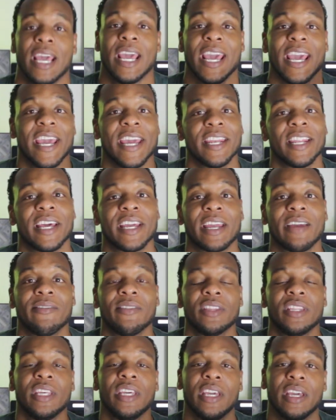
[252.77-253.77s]
And like
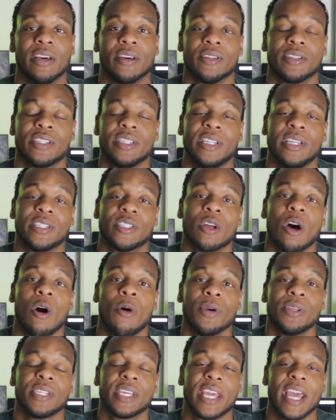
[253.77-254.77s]
everything else, there's
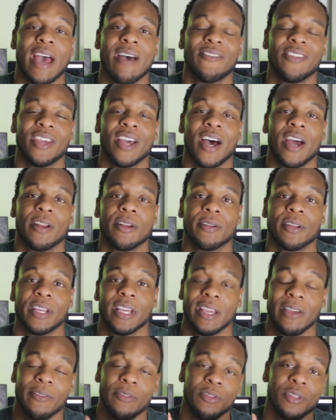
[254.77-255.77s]
always a caveat.
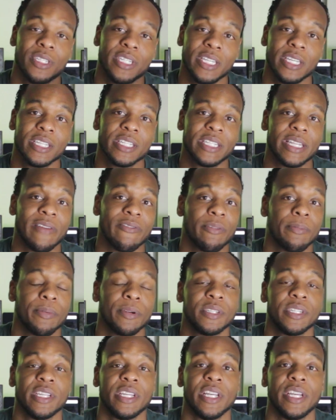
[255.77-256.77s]
If you see a
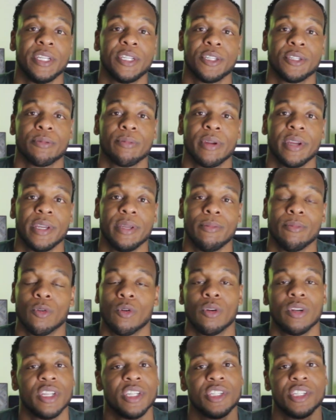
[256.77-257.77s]
7% interest rate,
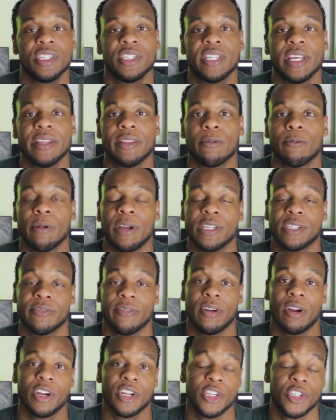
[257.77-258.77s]
or let's just say the rates have
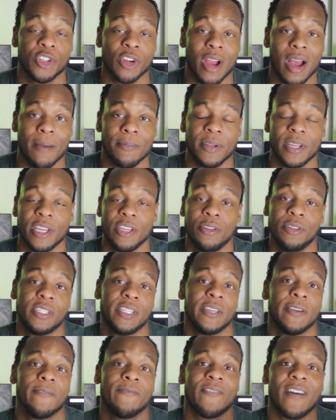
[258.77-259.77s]
already dropped and you
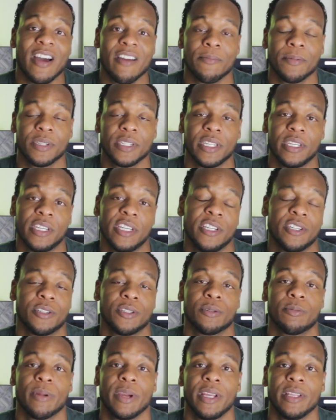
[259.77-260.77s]
see a 5%
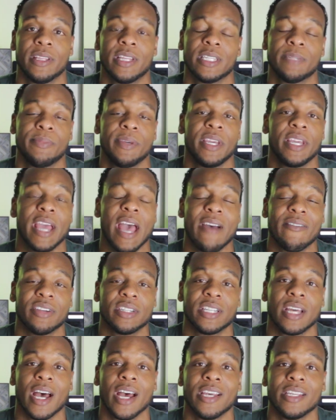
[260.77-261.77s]
interest rate that's being
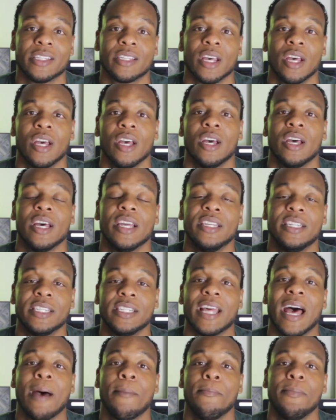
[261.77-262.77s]
advertised, does
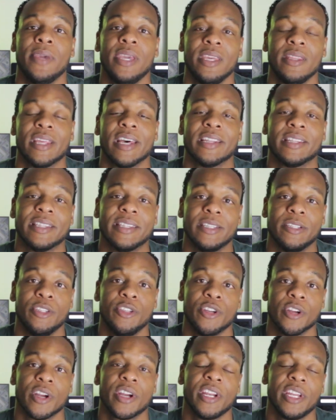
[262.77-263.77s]
that mean that
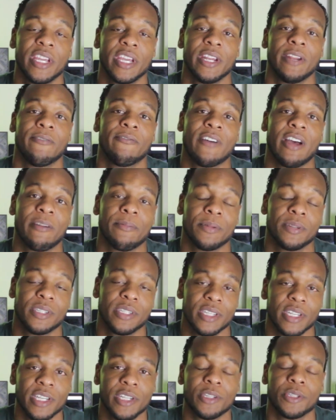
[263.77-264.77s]
you're going to get a
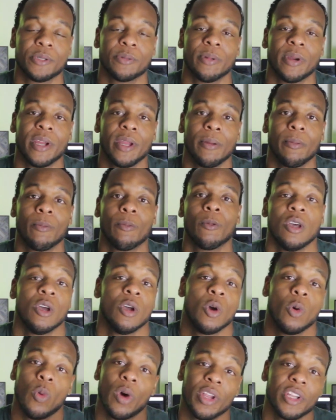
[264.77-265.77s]
5% interest rate?
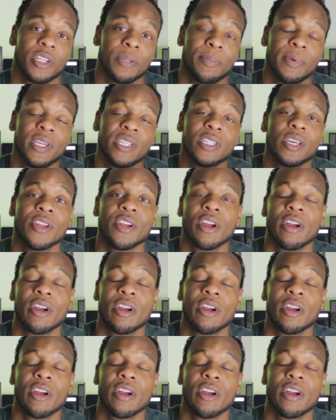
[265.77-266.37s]
Well, it depends on your